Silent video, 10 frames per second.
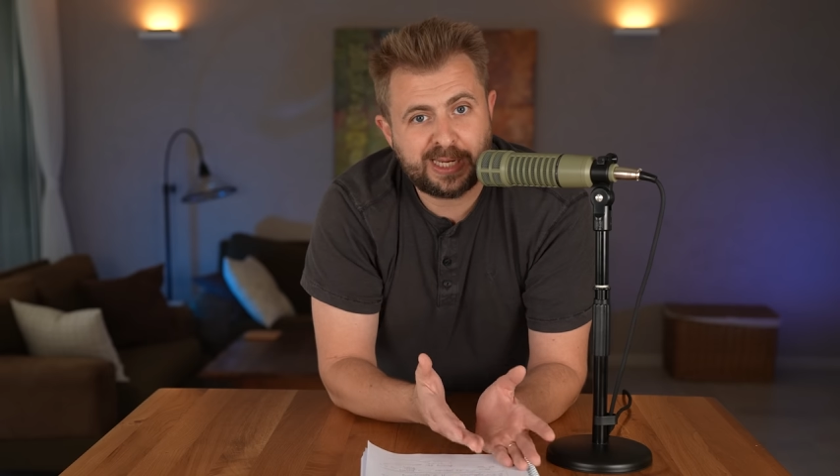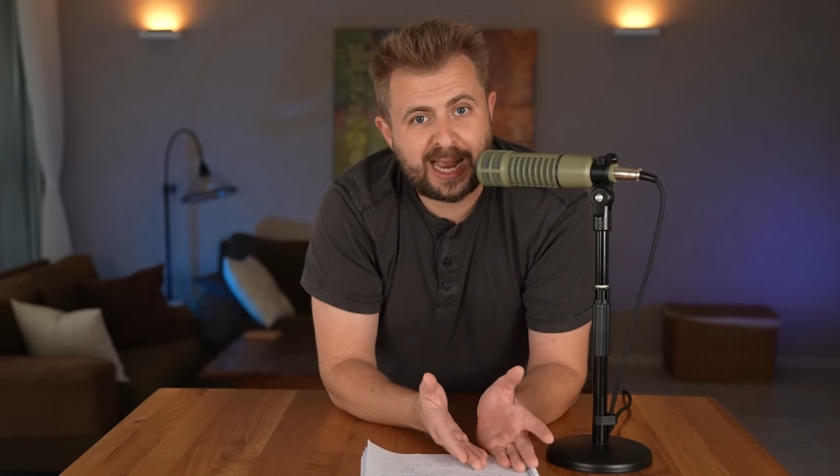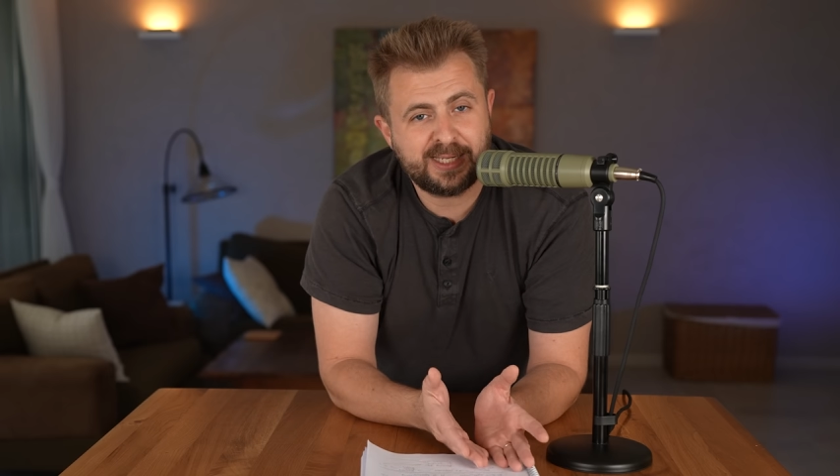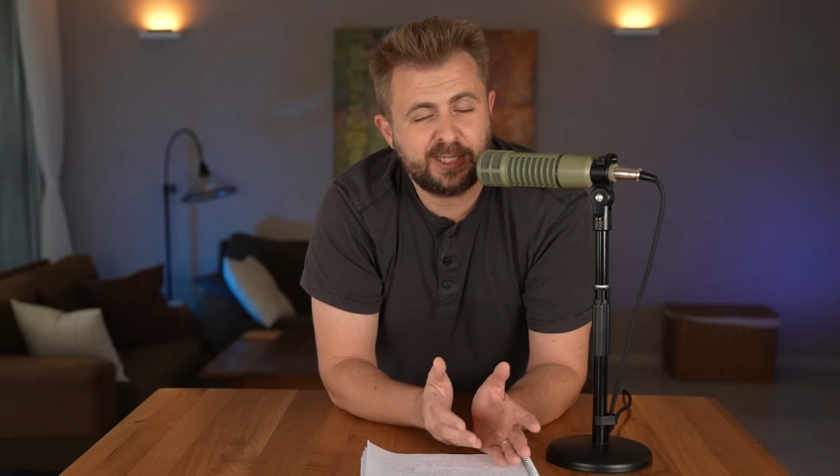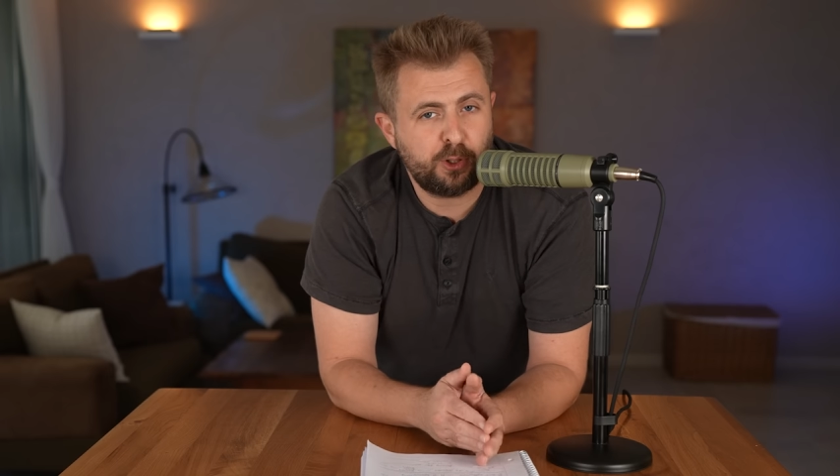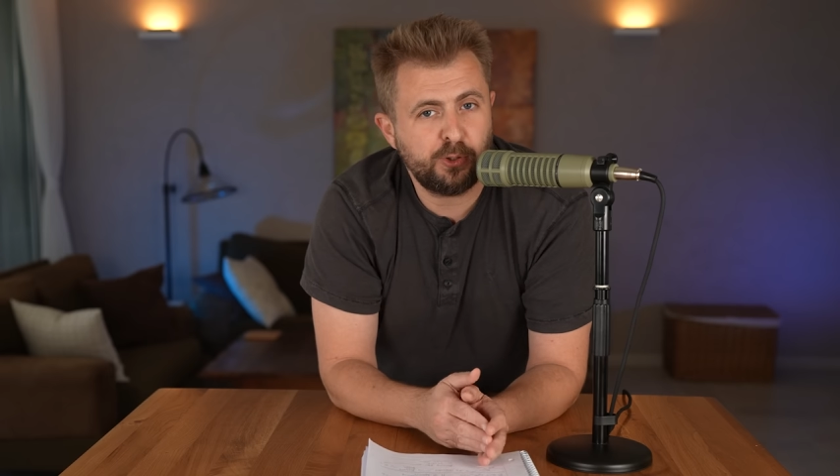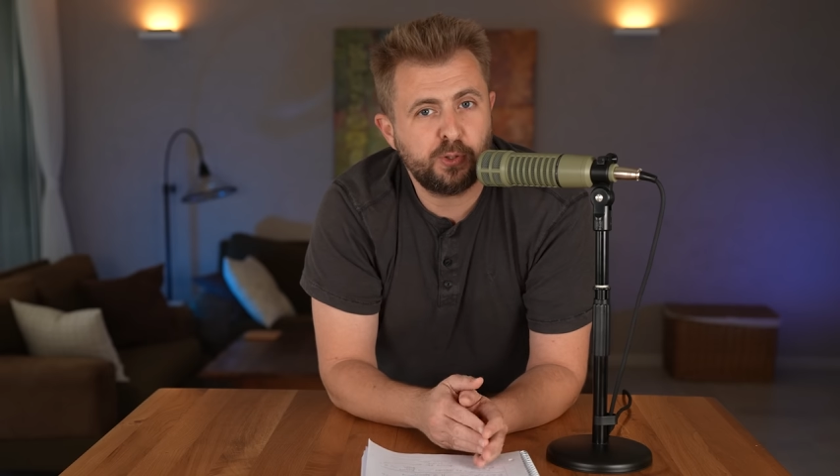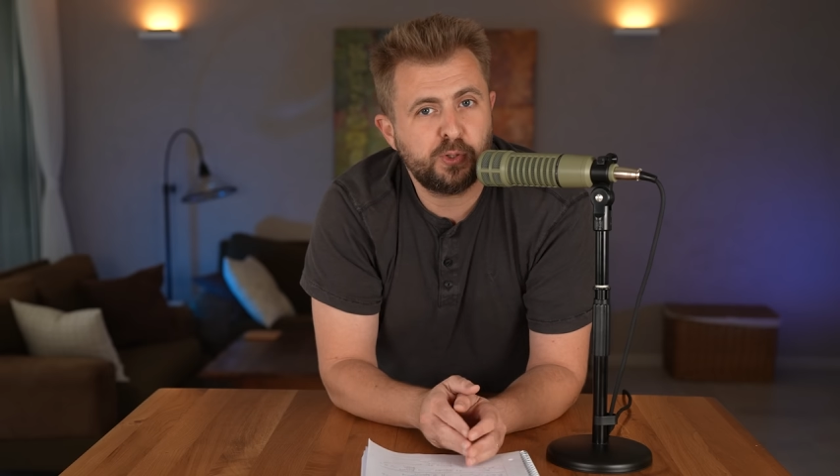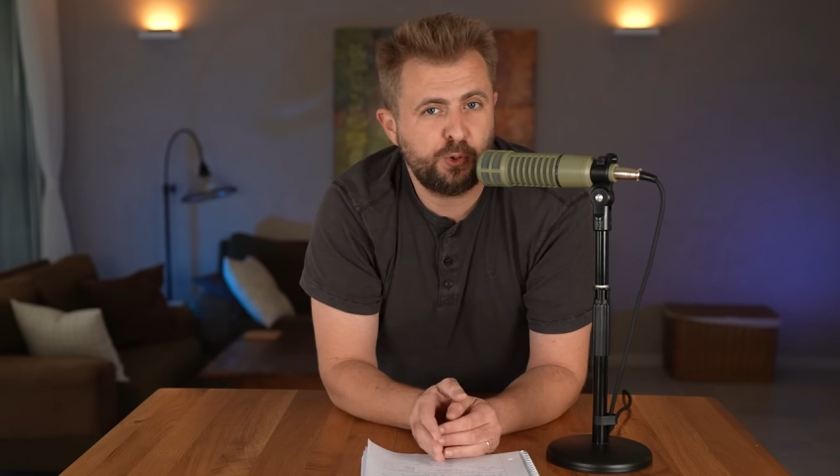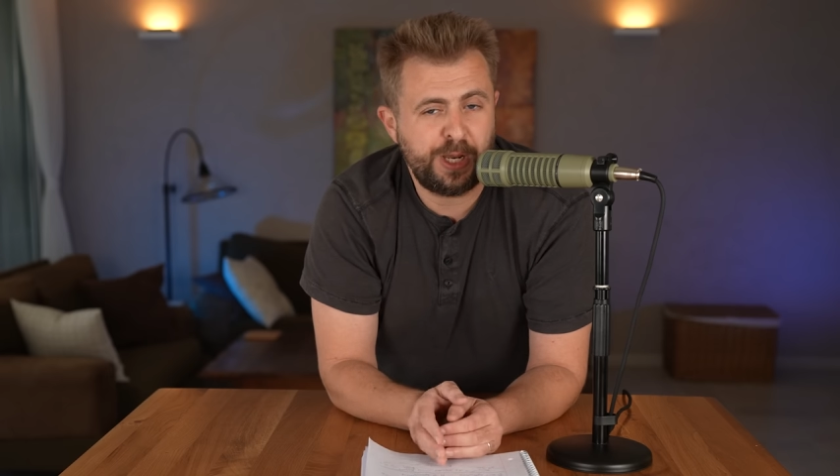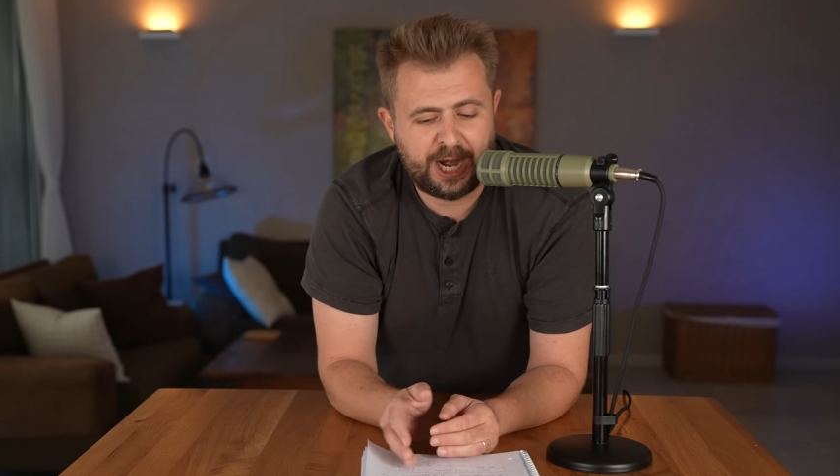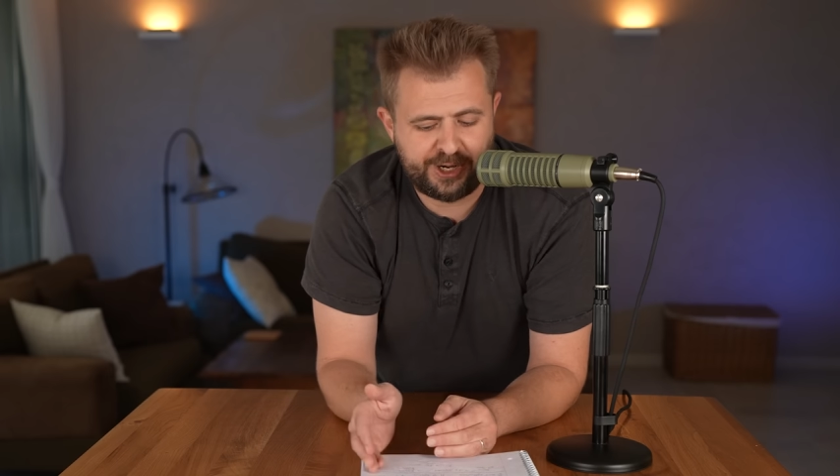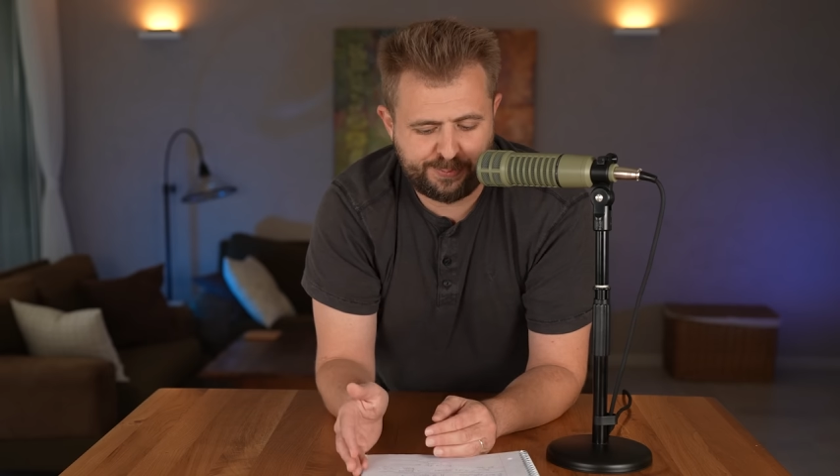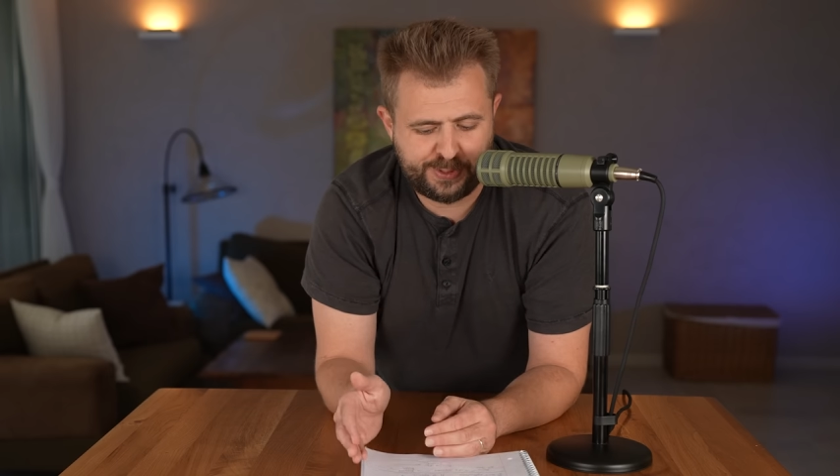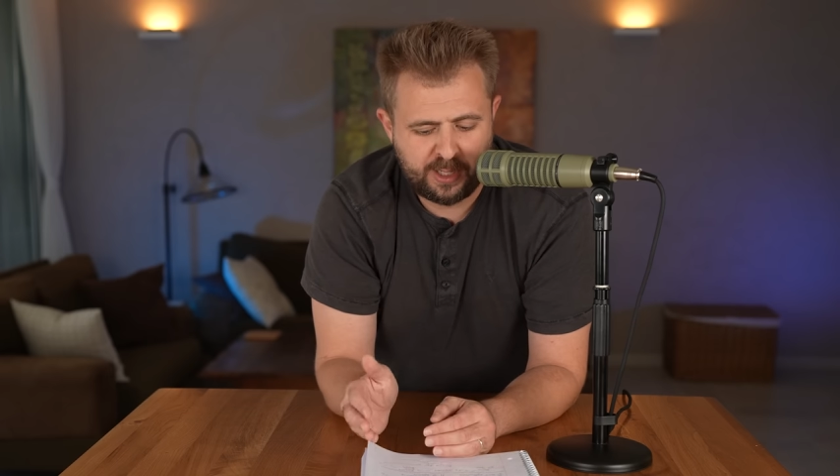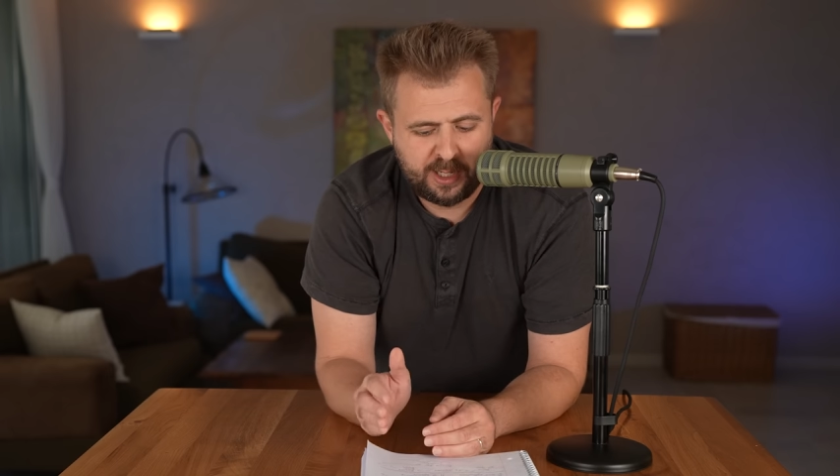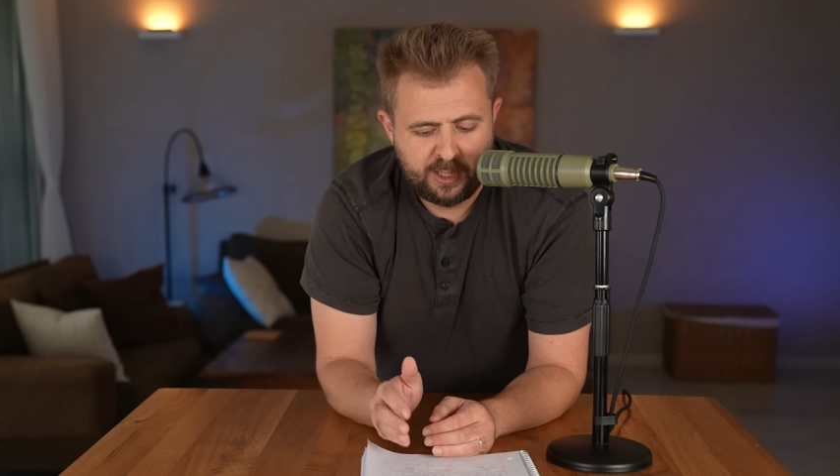Gaza is also Sunni Arabs.